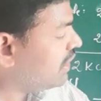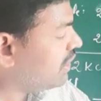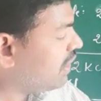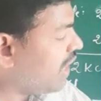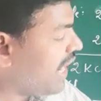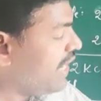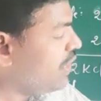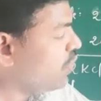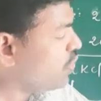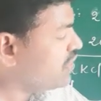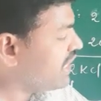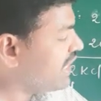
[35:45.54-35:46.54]

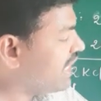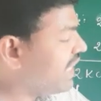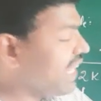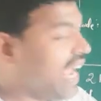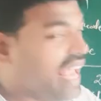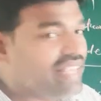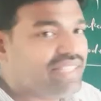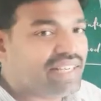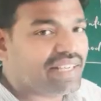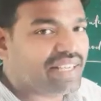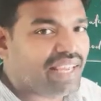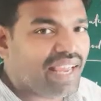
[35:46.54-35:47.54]
hydrogen gas
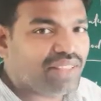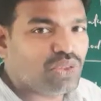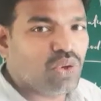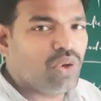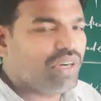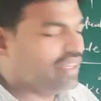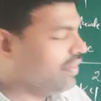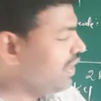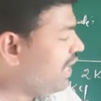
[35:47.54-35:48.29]
at cathode